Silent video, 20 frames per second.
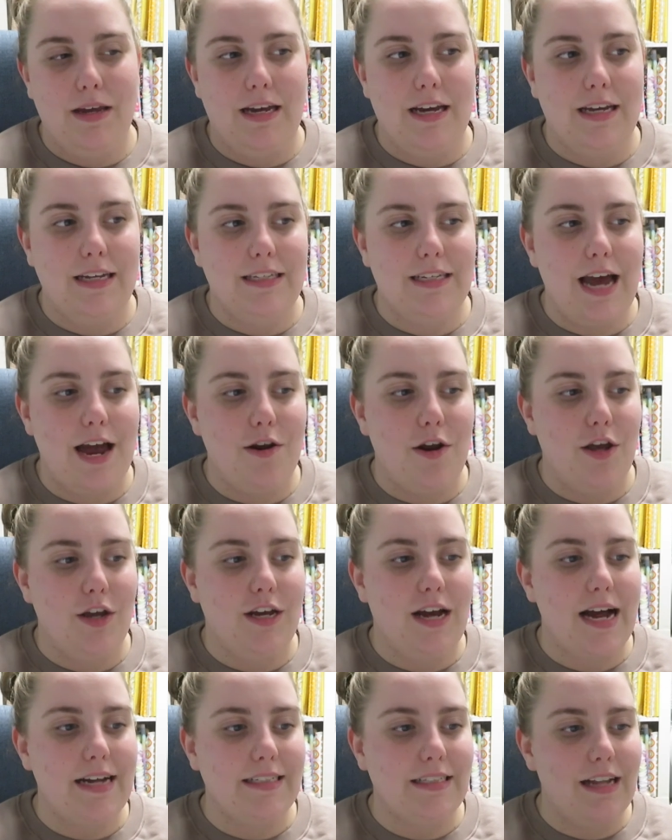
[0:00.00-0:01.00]
because I know you
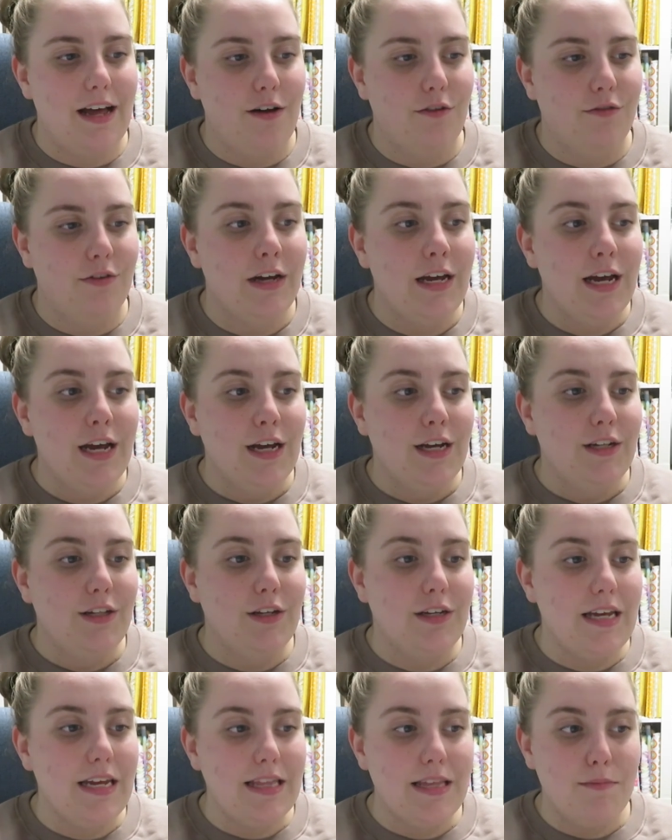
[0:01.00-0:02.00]
guys love
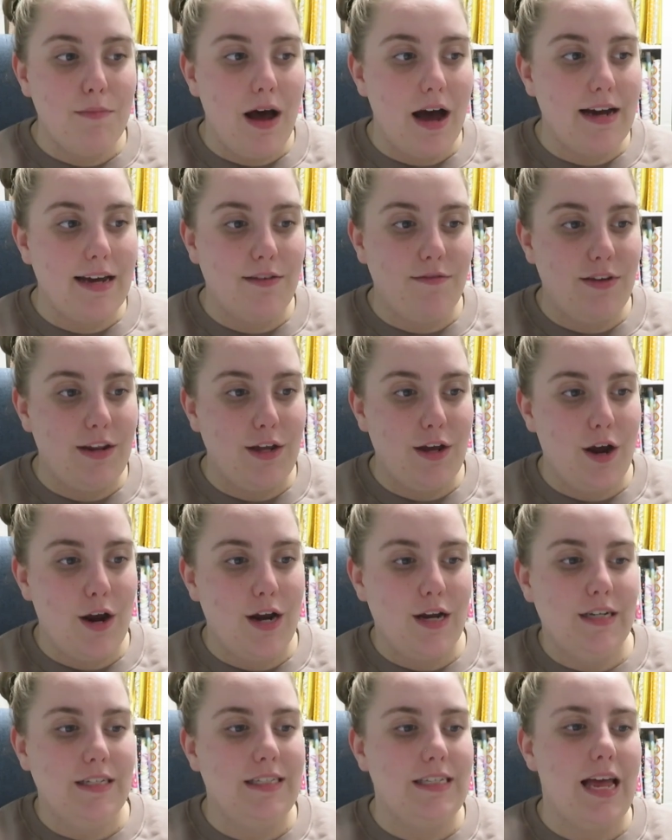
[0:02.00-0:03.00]
looking at the market
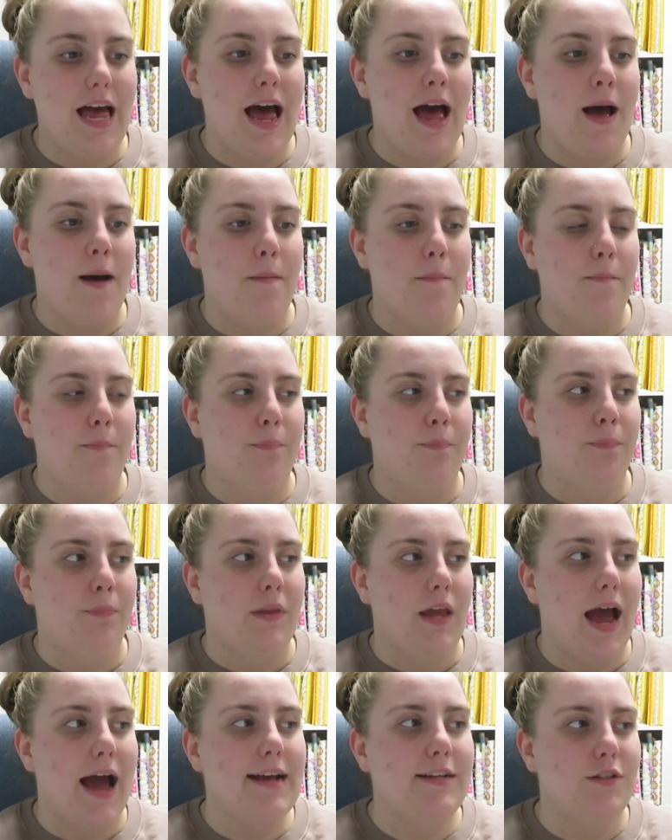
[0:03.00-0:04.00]
videos.
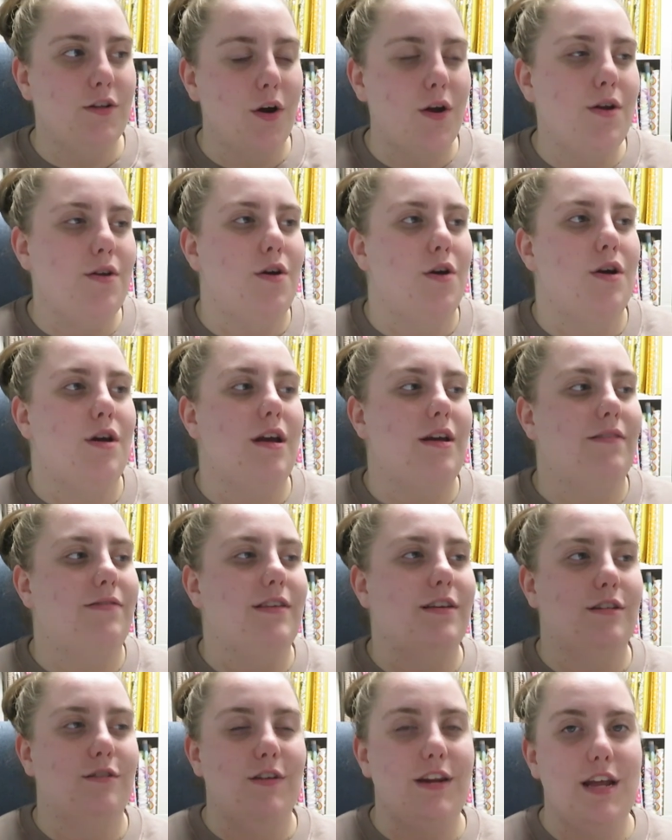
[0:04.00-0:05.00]
I don't know if
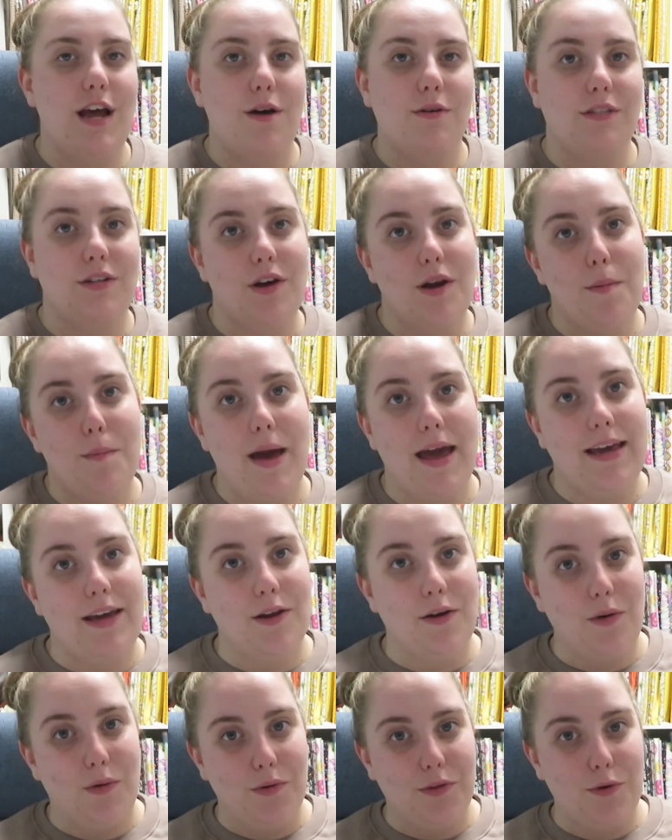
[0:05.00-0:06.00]
this video is going to make
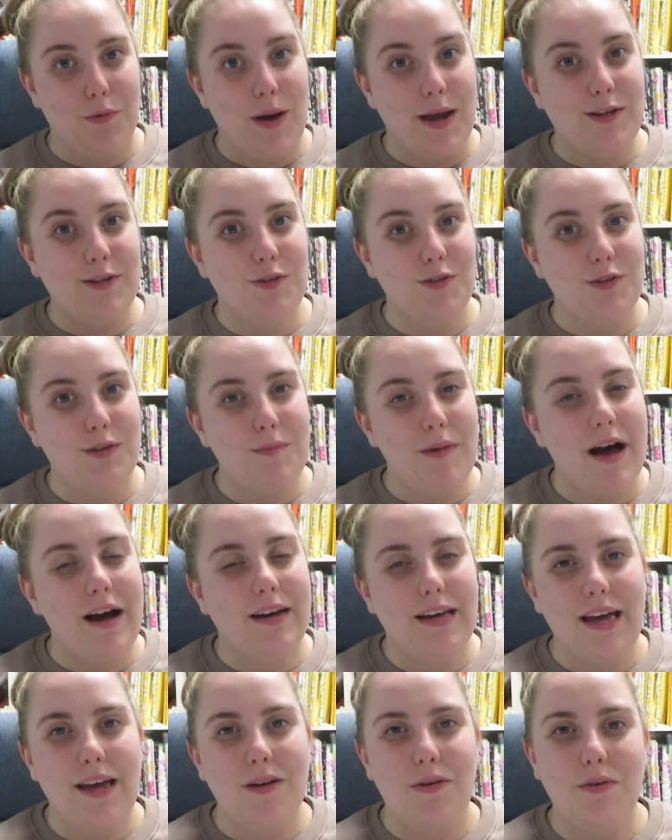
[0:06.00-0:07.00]
it all the way to the
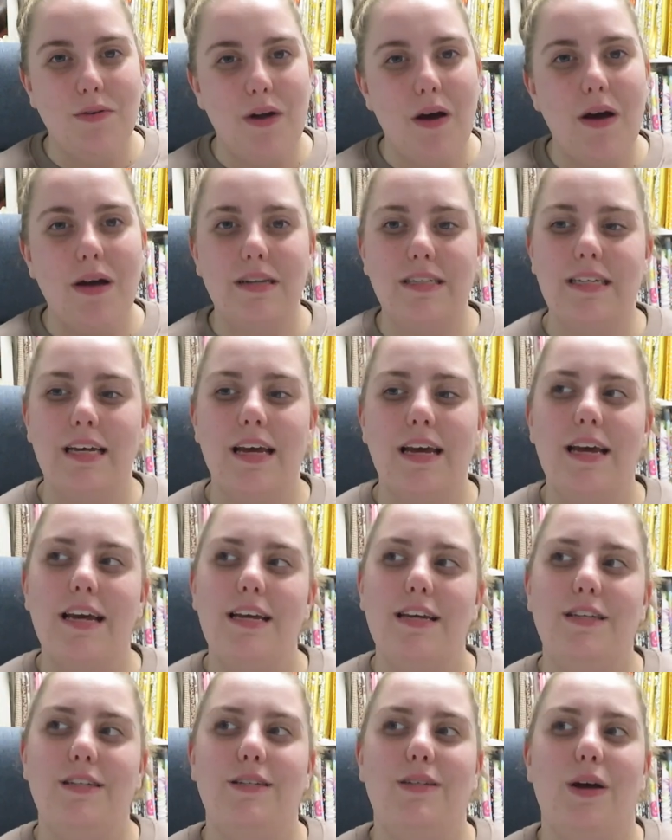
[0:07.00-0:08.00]
market or not,
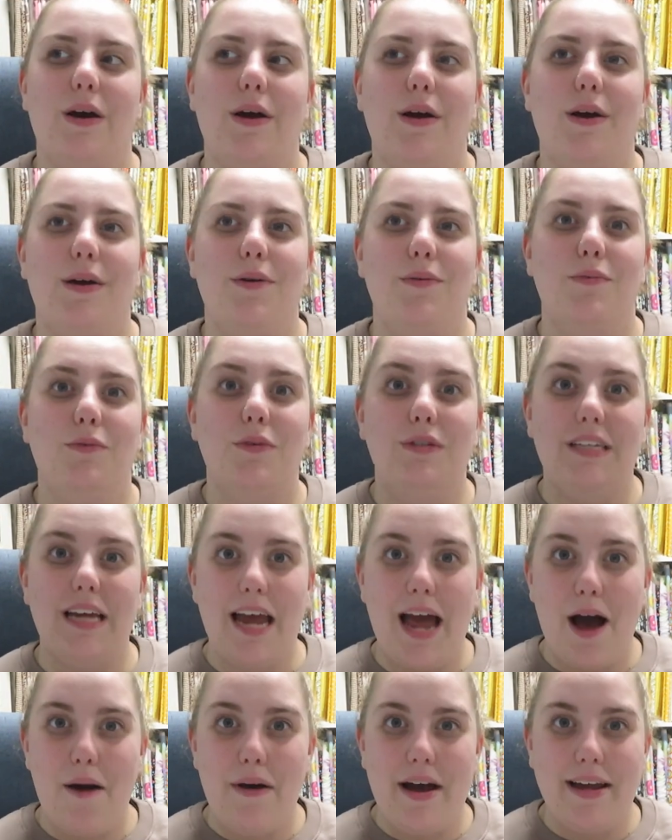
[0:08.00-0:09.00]
so we'll
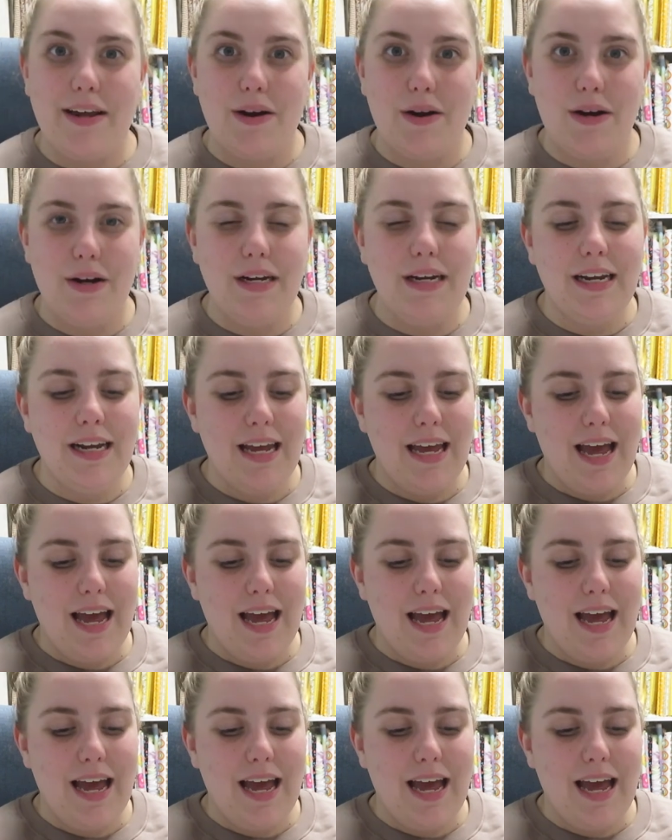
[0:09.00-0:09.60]
see how I go,